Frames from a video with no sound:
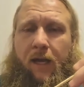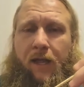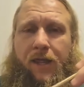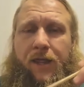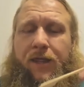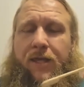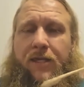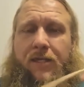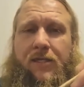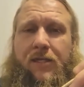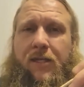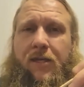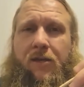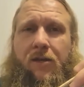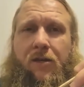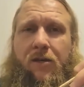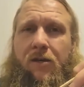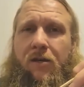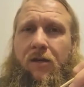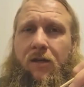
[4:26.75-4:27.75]
This
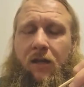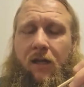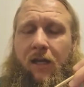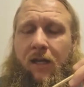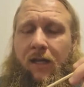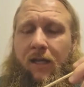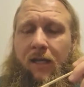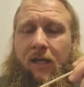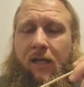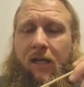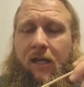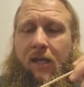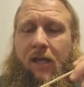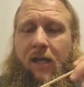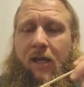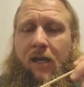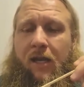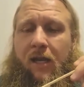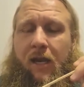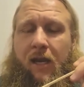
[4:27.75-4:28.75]
here, like,
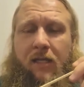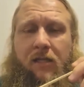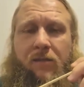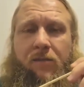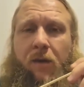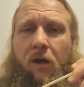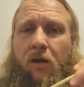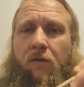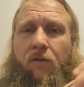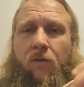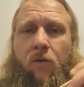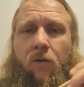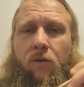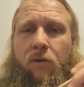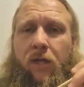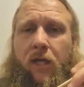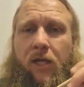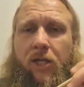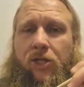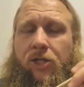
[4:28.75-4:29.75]
as part of a
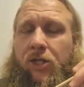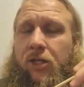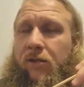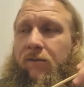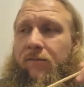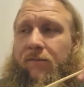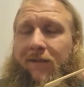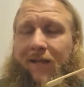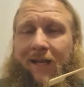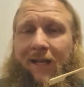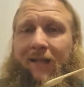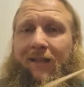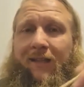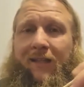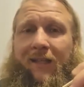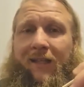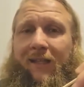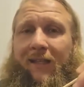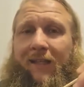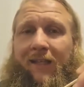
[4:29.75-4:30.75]
rotation, I'll
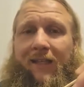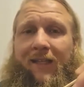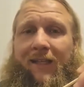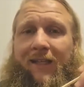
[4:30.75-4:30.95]
tell you,